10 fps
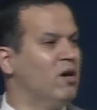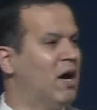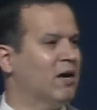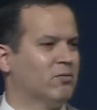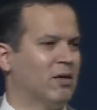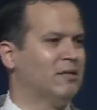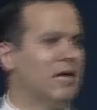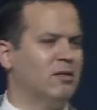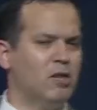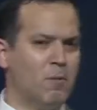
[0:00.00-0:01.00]
Uh, well,
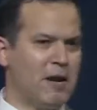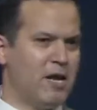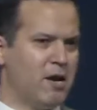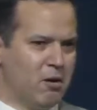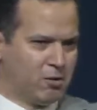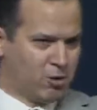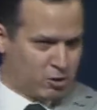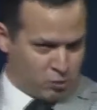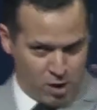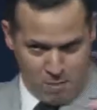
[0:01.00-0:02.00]
not, nobody here. Of
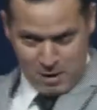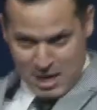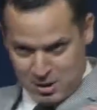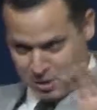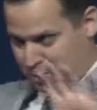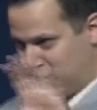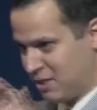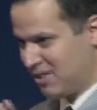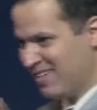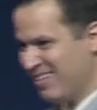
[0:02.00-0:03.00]
course, we're all
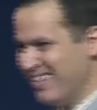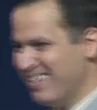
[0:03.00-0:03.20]
blessed.